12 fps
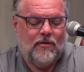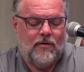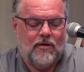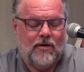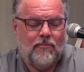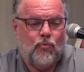
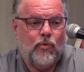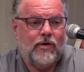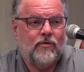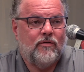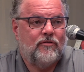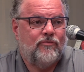
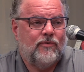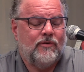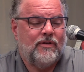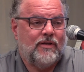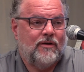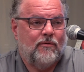Where does
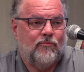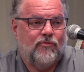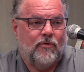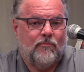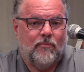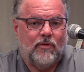funding come
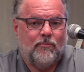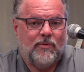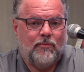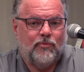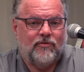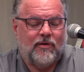from? And
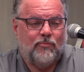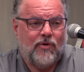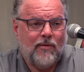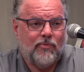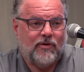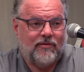people say
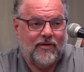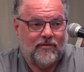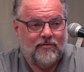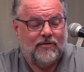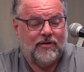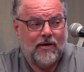property
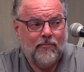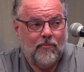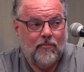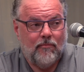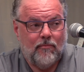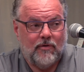tax. Yep.
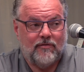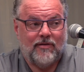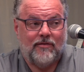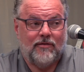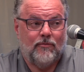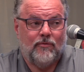Is
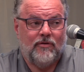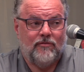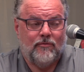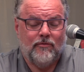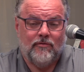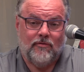that the only
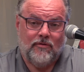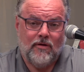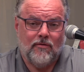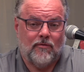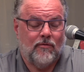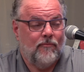source?
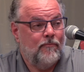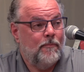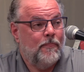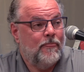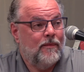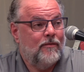No.
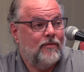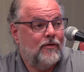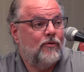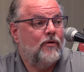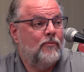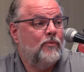
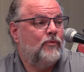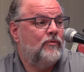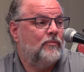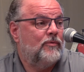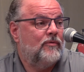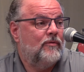There are
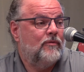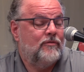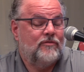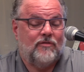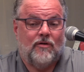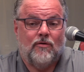multiple.
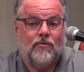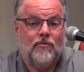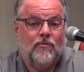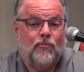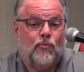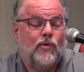So
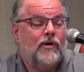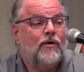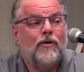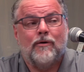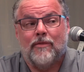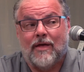what
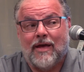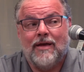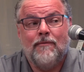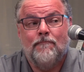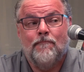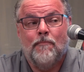are they?
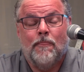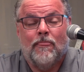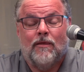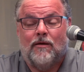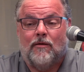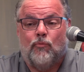
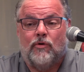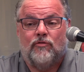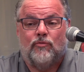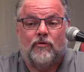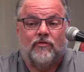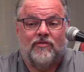And what
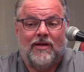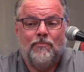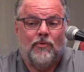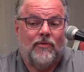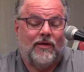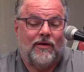sort of shape
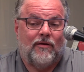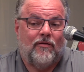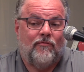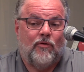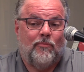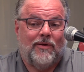are they in?
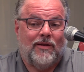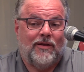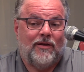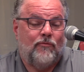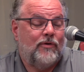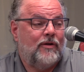Have there been
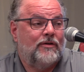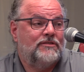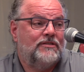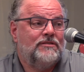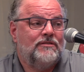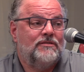any
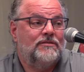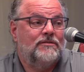reductions?